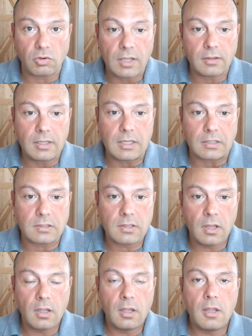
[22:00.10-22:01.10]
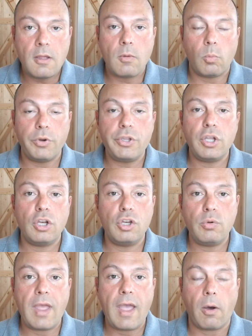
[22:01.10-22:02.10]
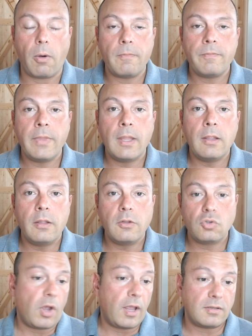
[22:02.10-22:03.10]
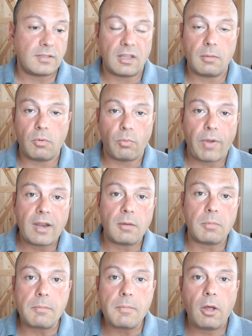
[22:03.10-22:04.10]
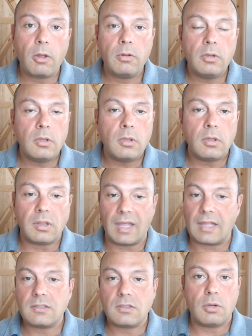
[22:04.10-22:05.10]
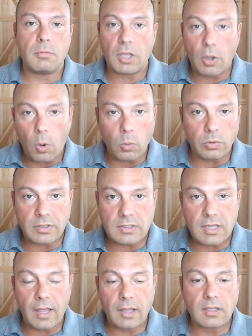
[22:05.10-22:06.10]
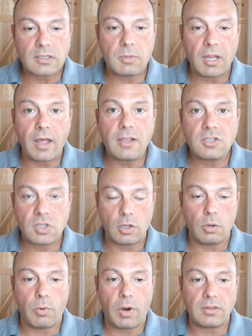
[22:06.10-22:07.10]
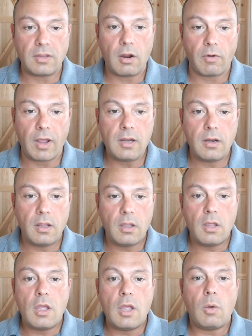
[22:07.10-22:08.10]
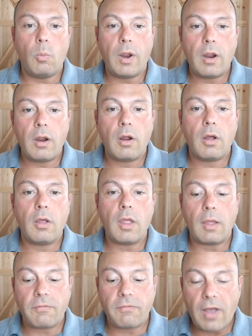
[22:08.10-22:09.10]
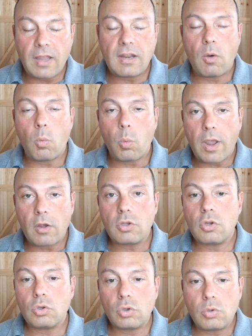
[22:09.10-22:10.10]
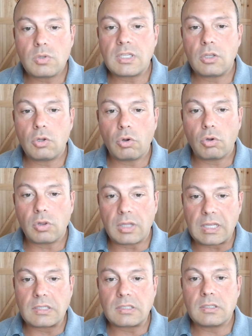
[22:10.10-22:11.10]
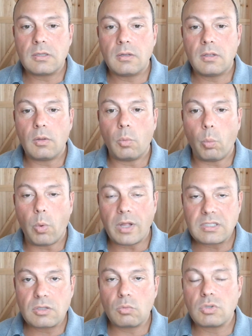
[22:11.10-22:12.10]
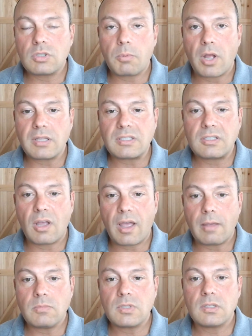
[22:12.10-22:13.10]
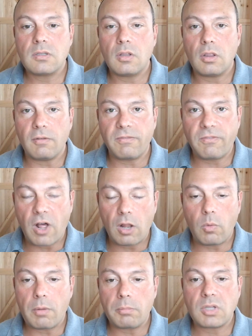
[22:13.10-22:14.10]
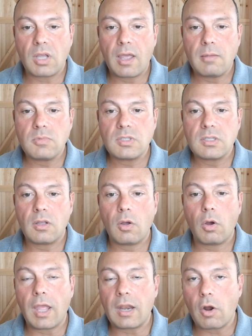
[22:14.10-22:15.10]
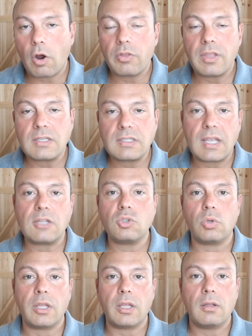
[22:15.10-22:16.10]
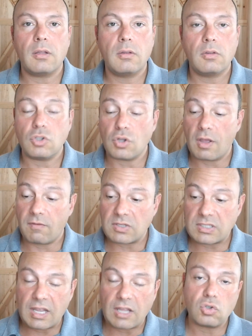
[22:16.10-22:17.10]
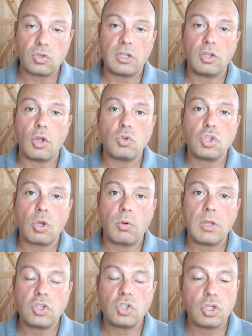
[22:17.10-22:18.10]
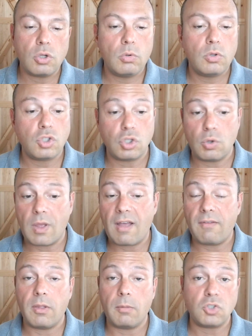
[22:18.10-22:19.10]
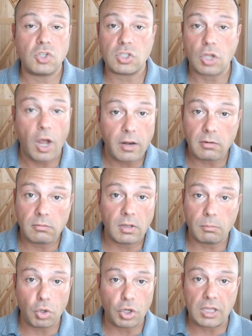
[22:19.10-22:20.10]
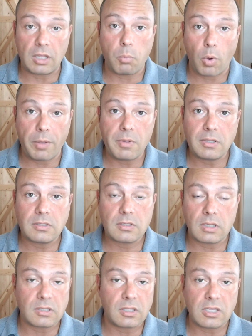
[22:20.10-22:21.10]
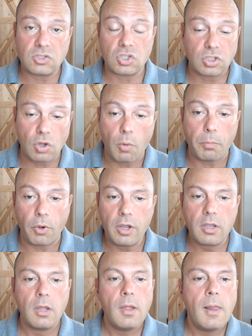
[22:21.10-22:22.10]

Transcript: They're dead leads. What are you going to do now? Try and send them a random email? That's going to be cold as heck. That's going to be an ice cube right there, right? Find out where you're losing your leads. What's the response times, the follow-up times, and are they scheduling? Do you have a scheduling no-show issue? Do you have them just not booking appointments? These leads just don't book.